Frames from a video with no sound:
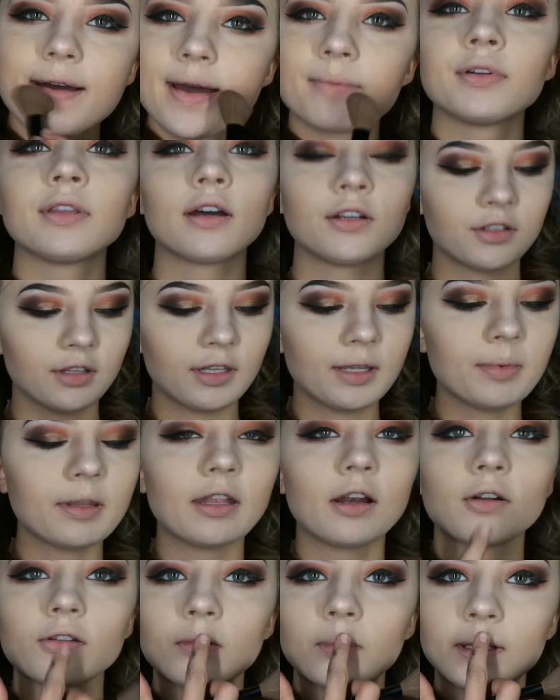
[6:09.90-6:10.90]
Put that under the lip and
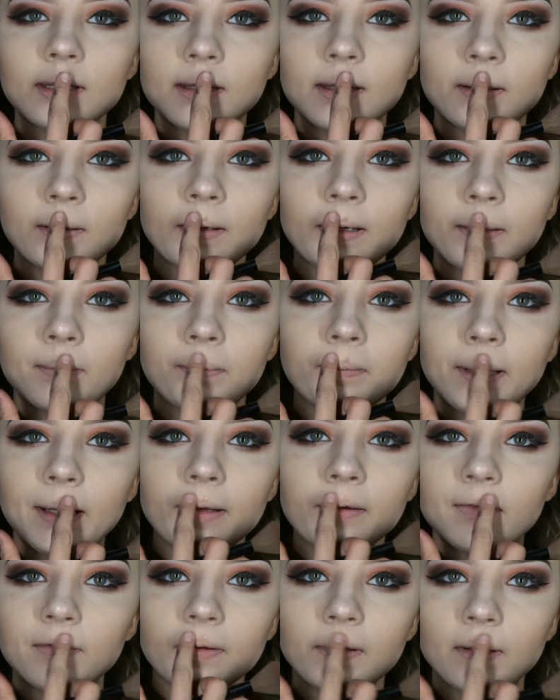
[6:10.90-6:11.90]
then also placing that right
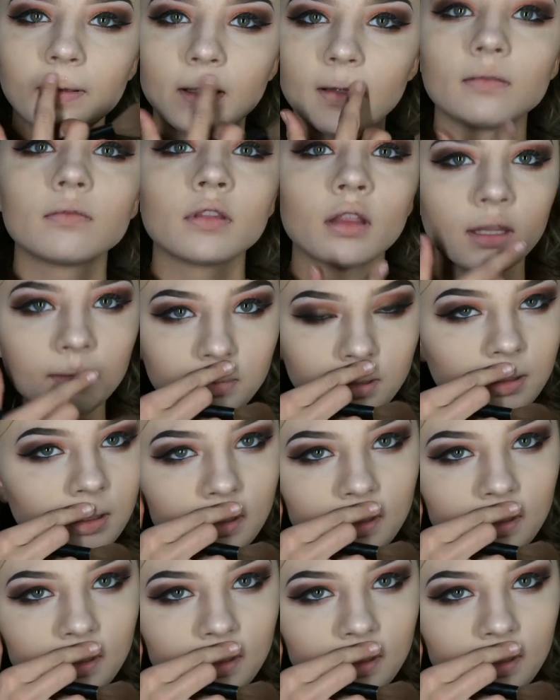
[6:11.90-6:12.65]
above the lip